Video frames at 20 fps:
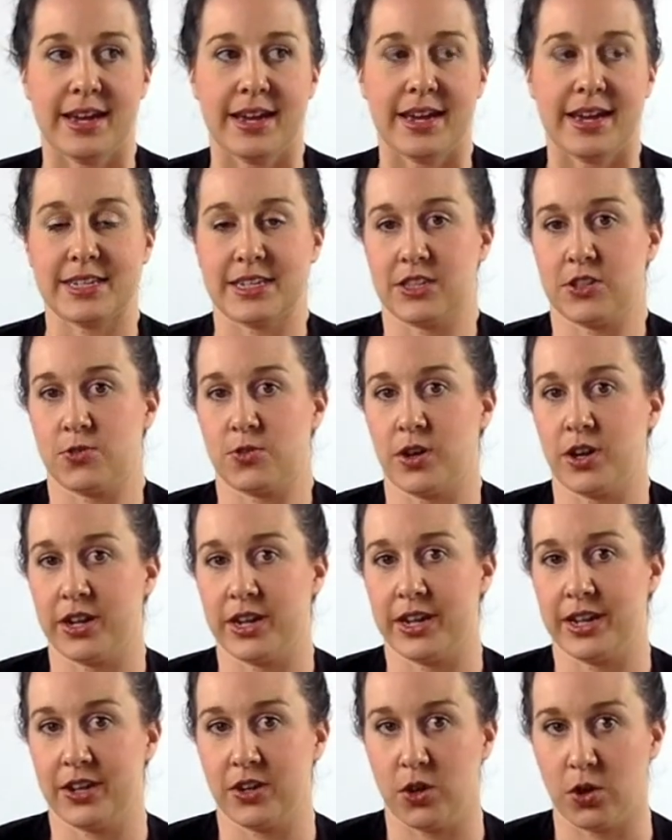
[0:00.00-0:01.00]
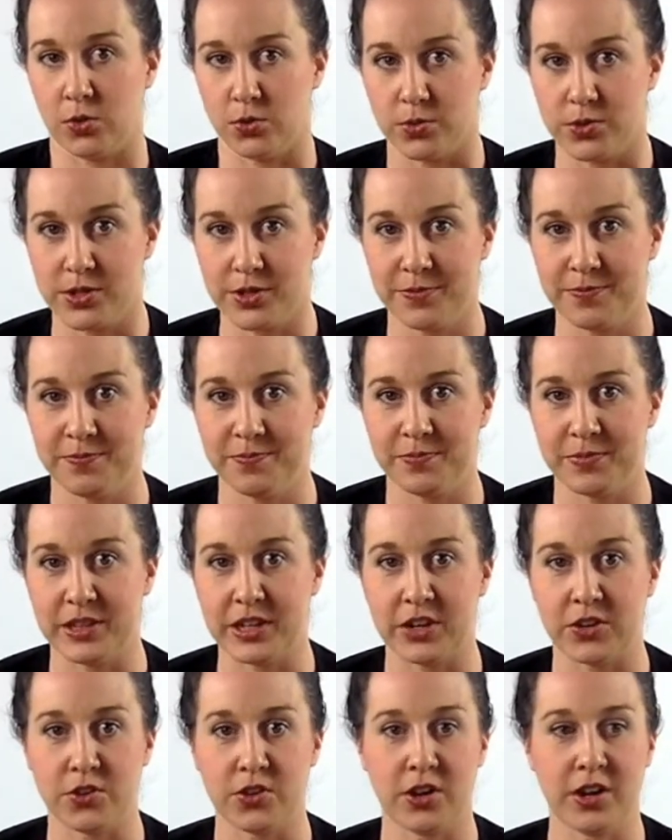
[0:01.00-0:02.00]
is that they're not hitting goals.
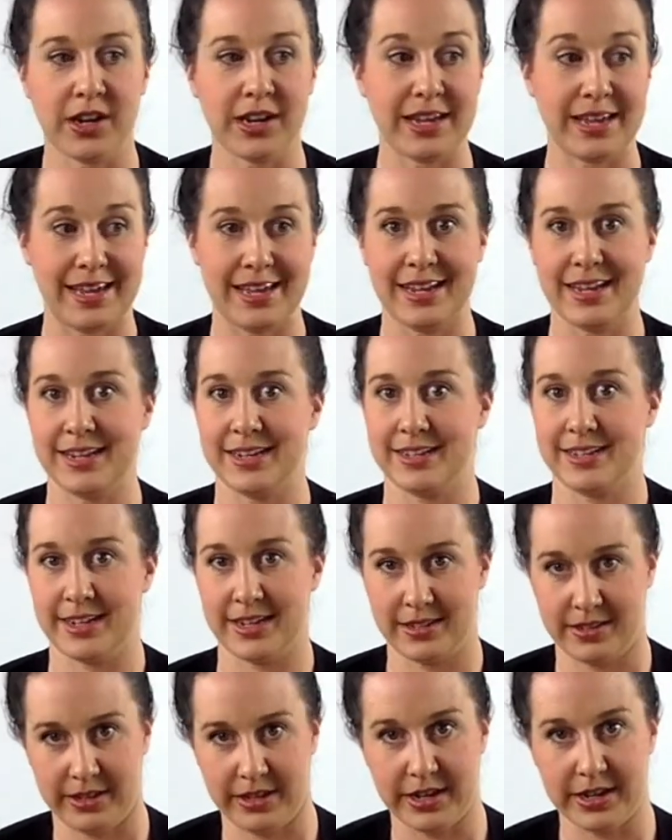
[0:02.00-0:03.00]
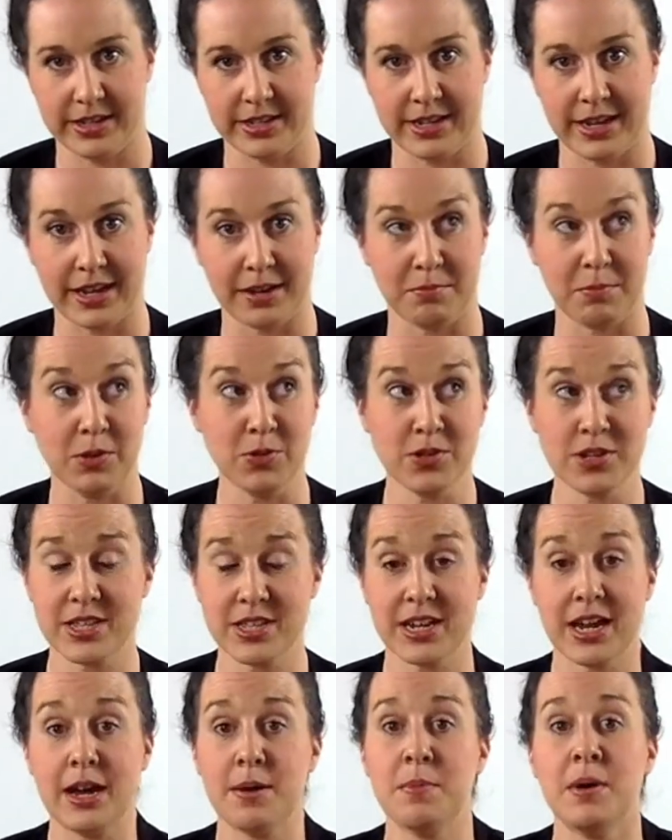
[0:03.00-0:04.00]
They're not hitting deadlines. Heck, most of the
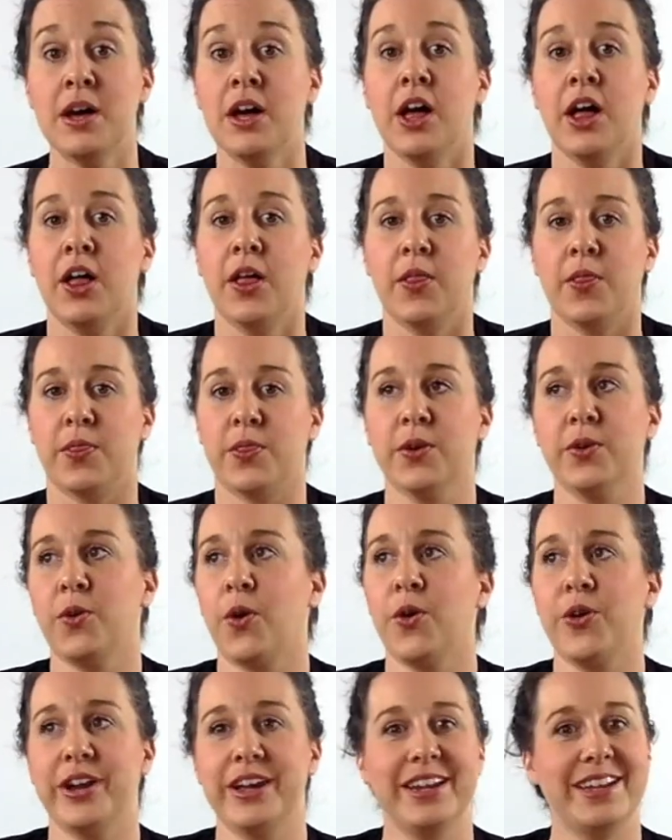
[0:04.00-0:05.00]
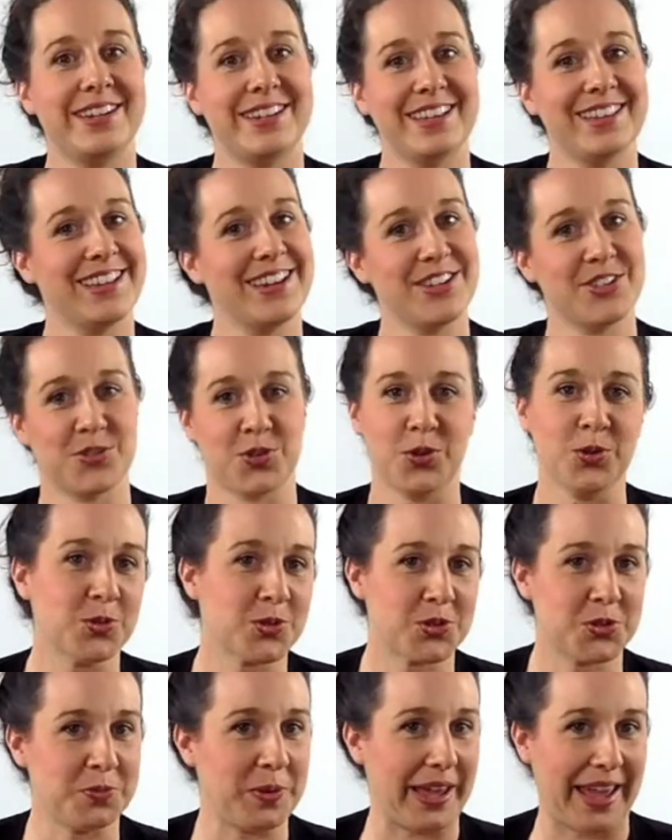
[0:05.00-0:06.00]
time, there aren't any deadlines or
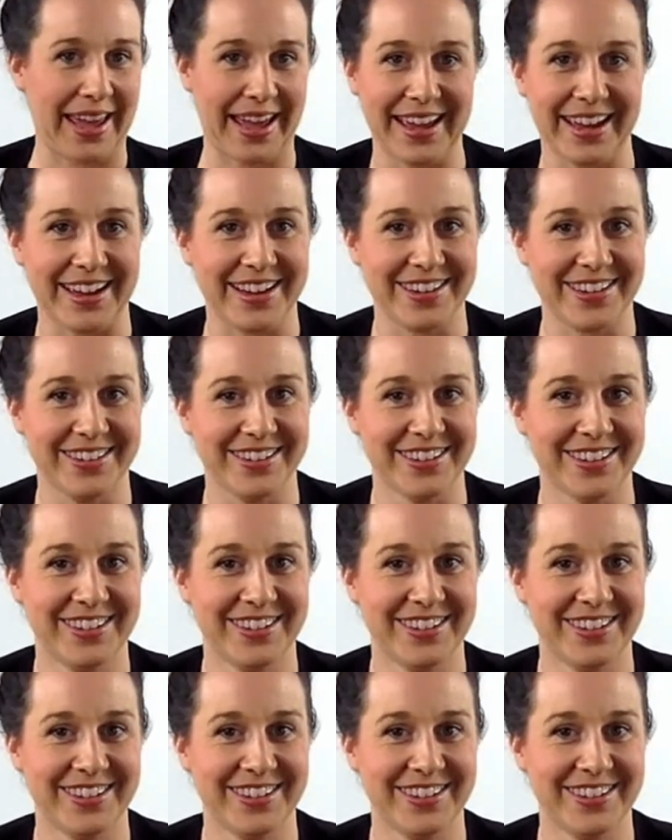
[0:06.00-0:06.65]
goals to be had.